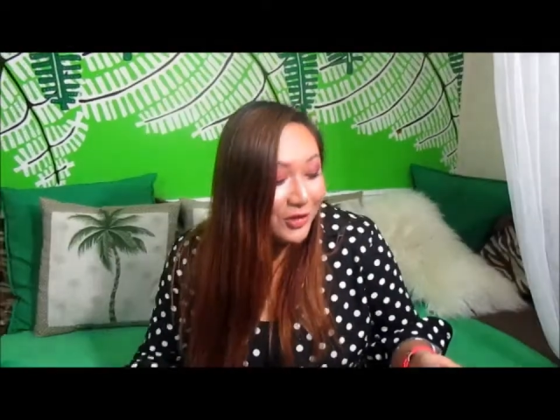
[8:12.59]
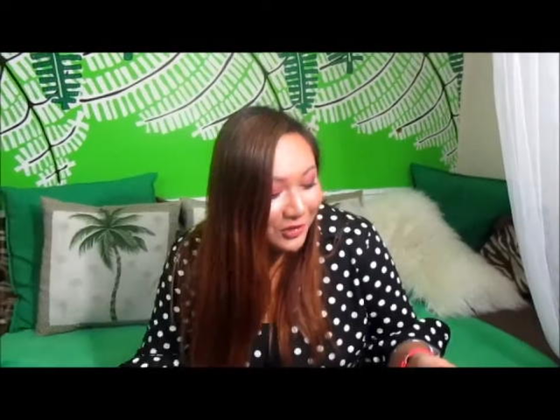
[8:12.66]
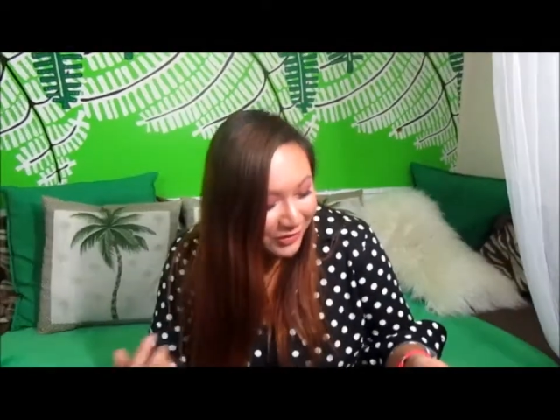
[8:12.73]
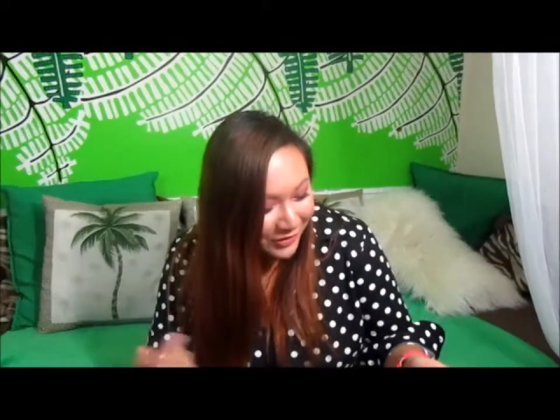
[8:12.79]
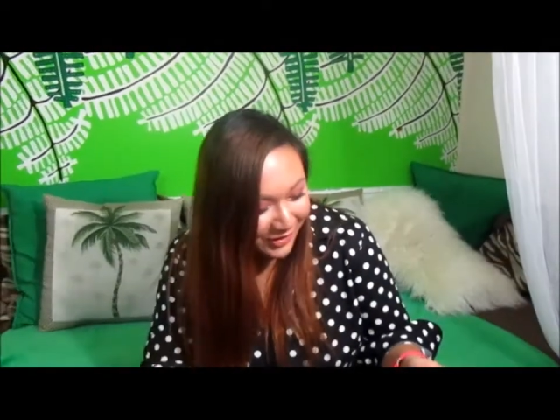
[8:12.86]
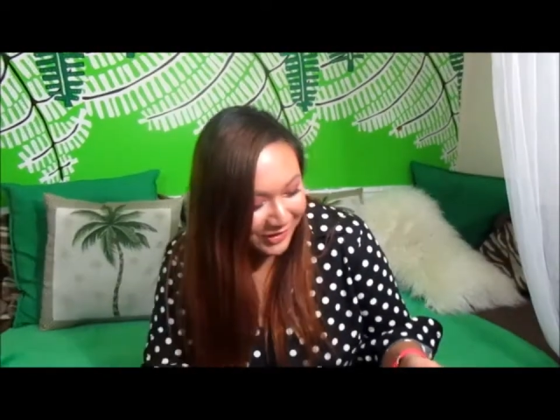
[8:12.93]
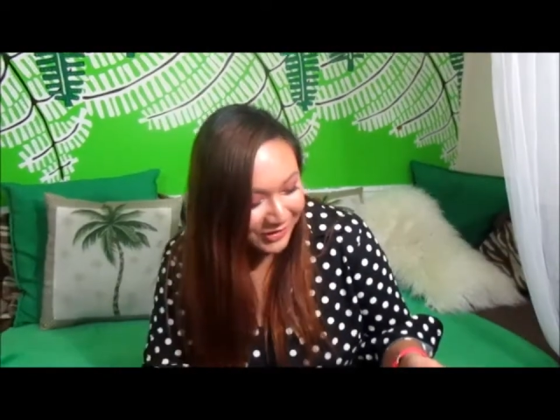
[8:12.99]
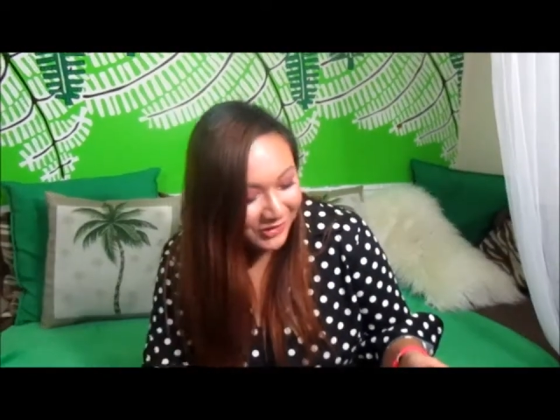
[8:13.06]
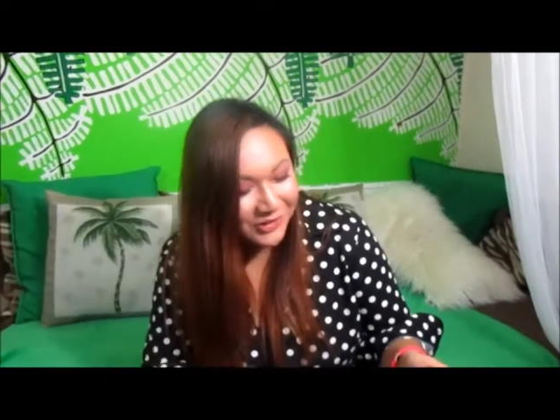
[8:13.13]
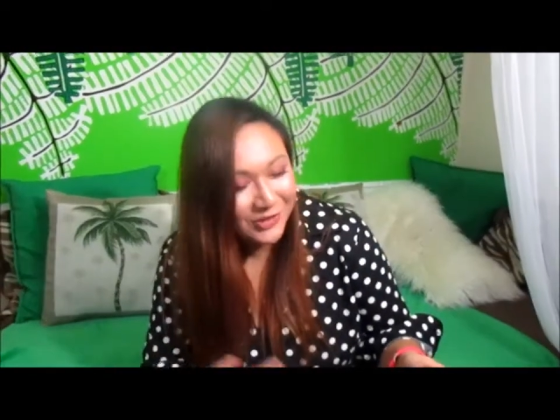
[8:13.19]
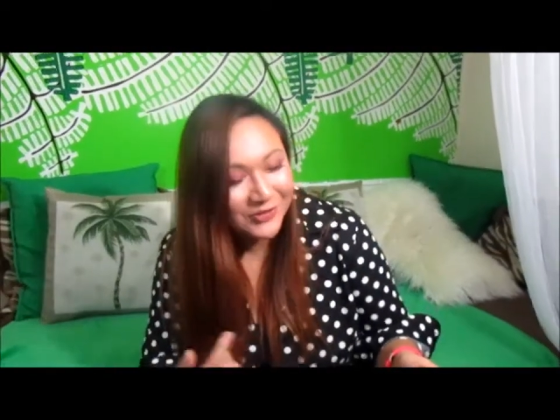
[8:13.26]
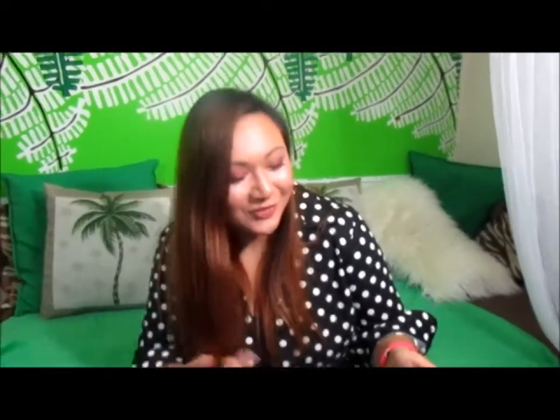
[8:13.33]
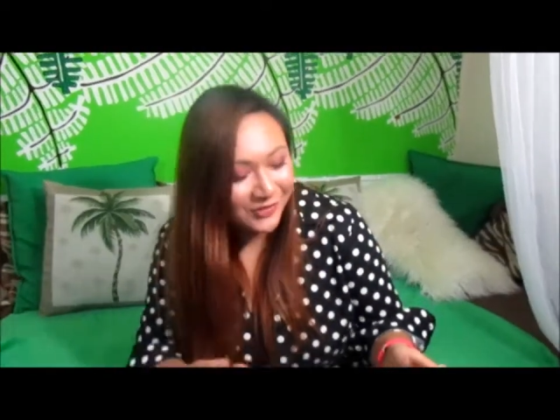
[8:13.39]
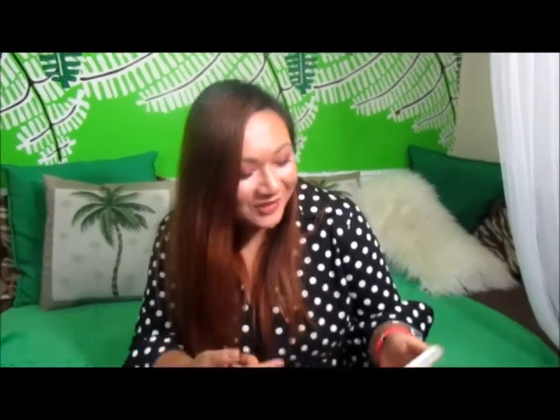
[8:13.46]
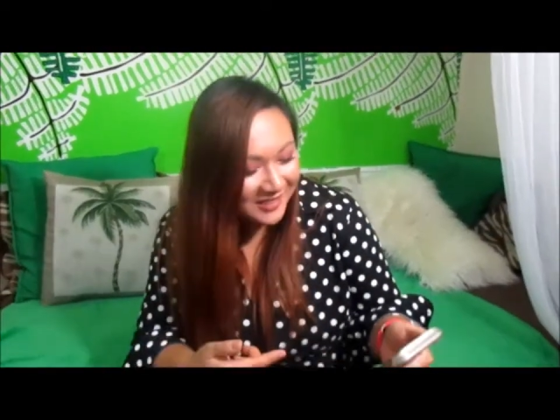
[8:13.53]
You know what I should
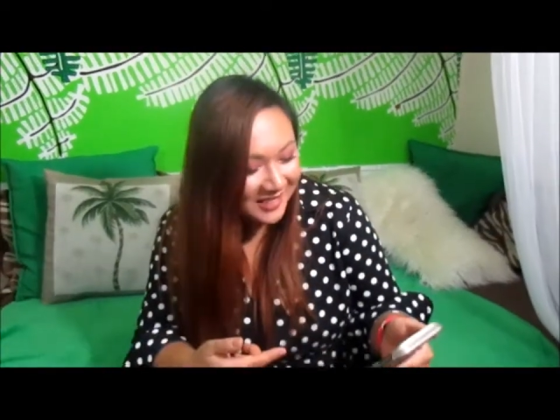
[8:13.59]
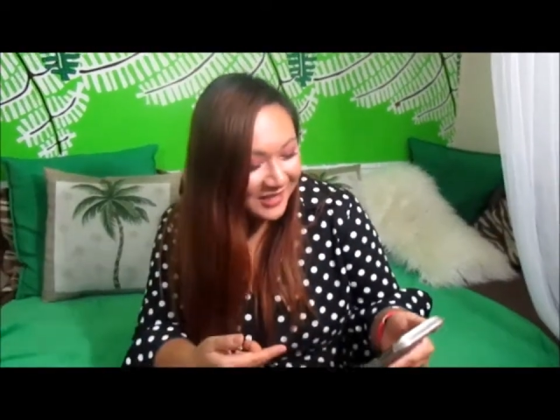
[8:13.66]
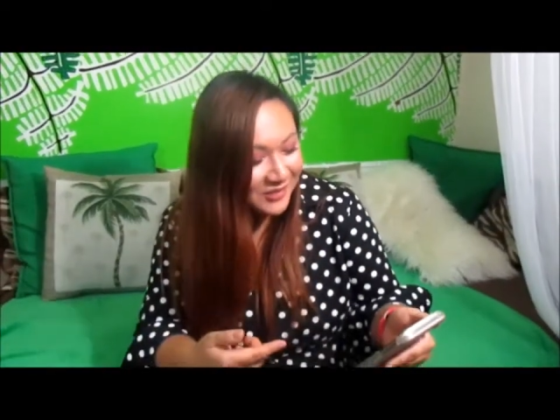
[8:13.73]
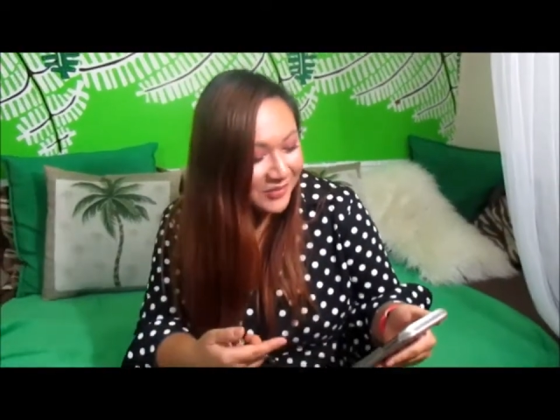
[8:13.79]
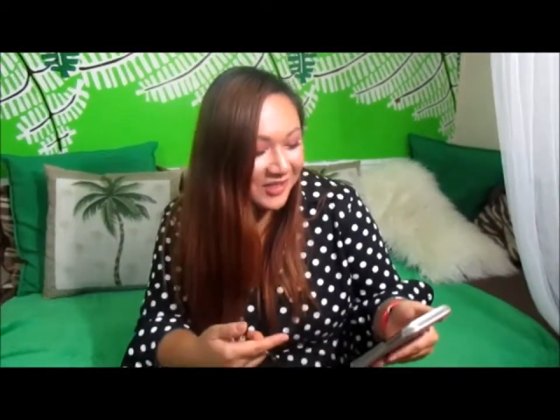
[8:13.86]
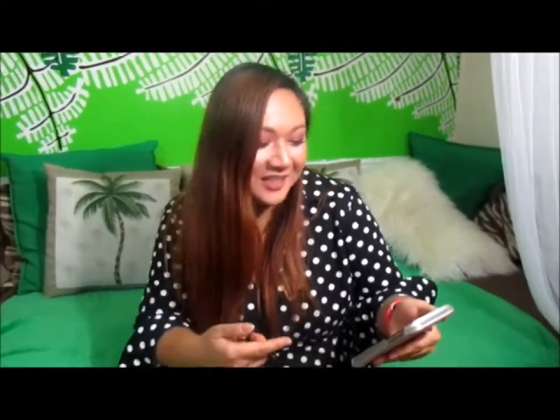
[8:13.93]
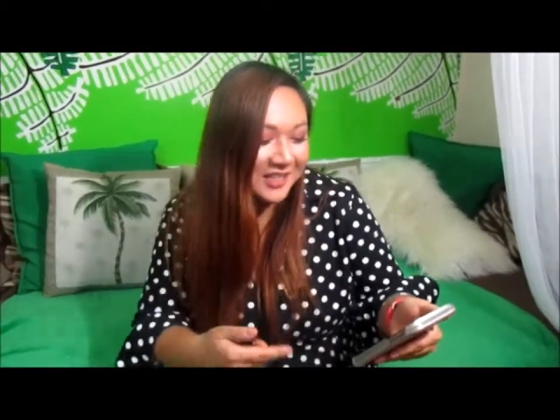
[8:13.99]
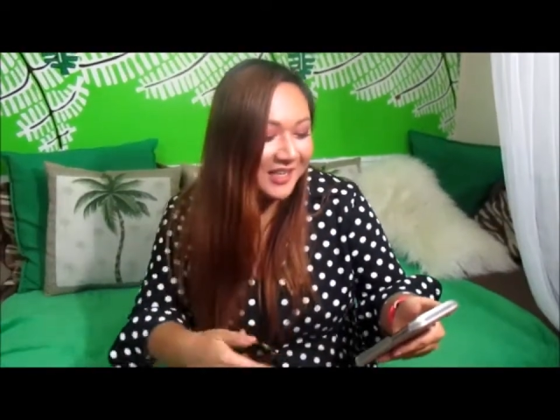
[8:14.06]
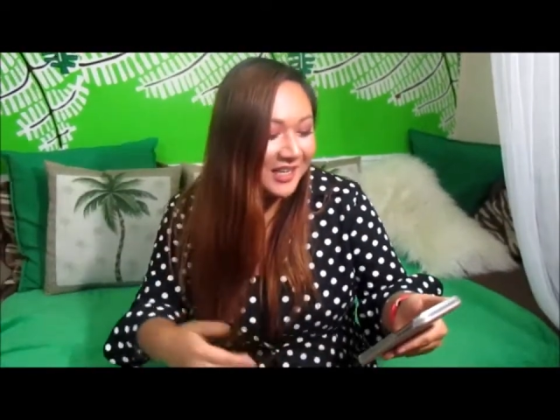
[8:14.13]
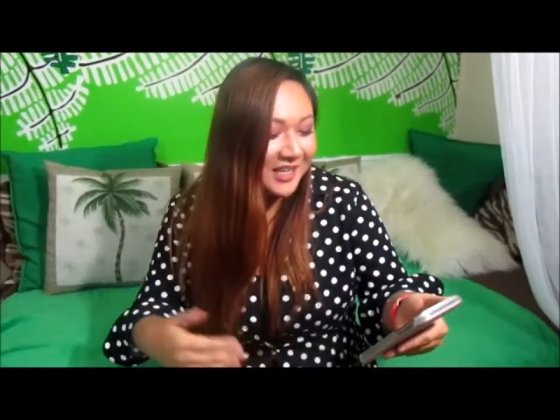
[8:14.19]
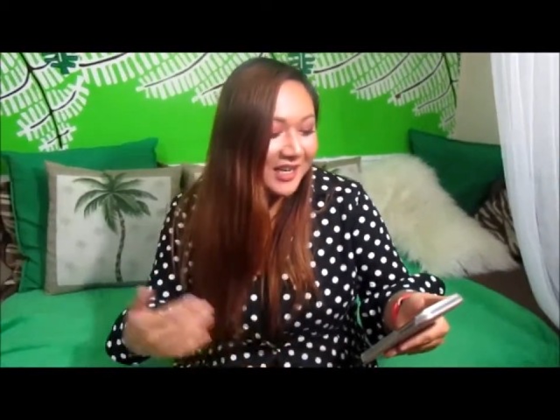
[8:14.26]
do for this next one?